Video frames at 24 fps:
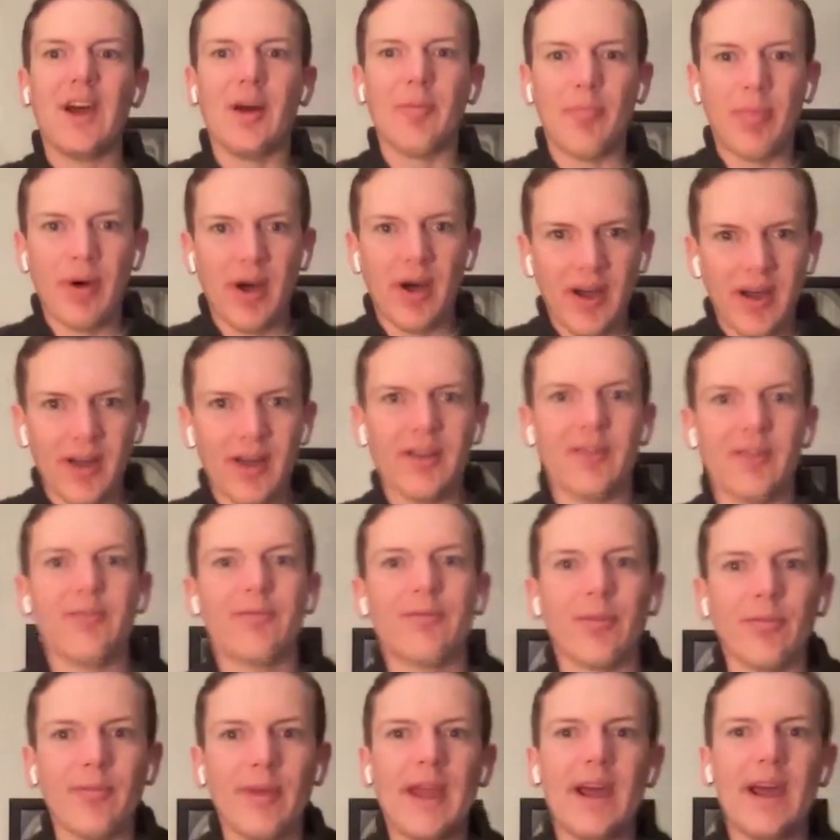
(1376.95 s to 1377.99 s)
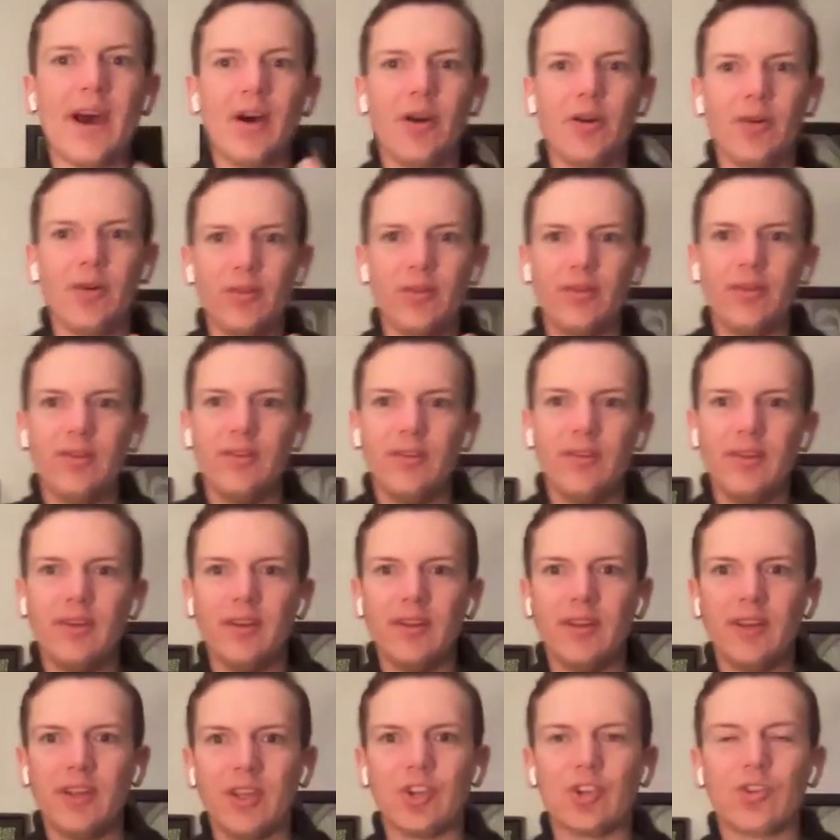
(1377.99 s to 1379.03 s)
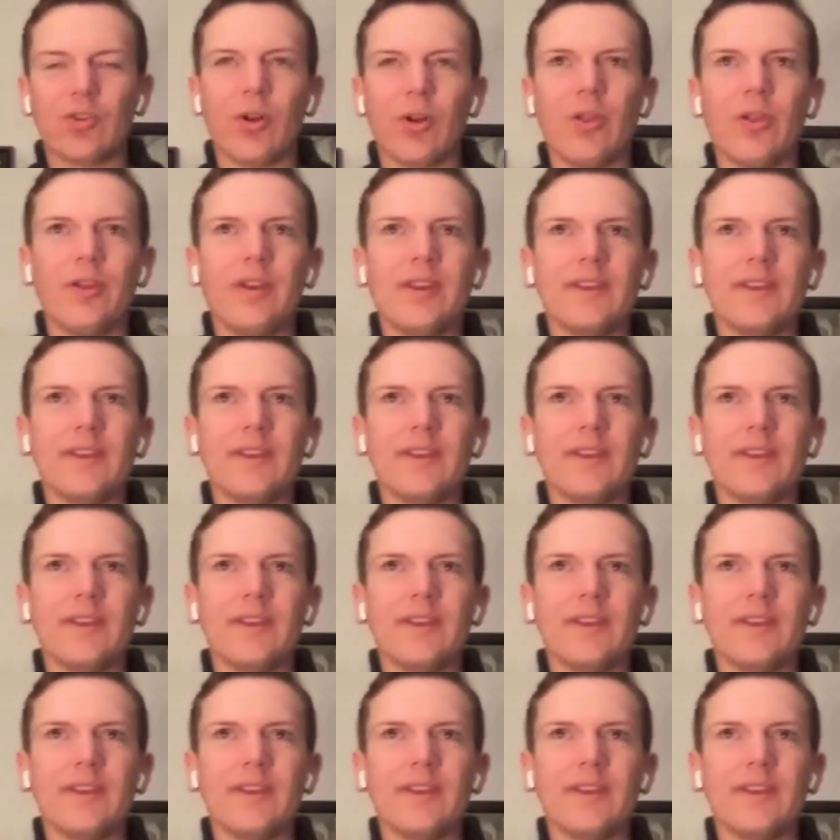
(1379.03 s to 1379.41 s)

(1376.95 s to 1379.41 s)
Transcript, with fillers: apart from our control.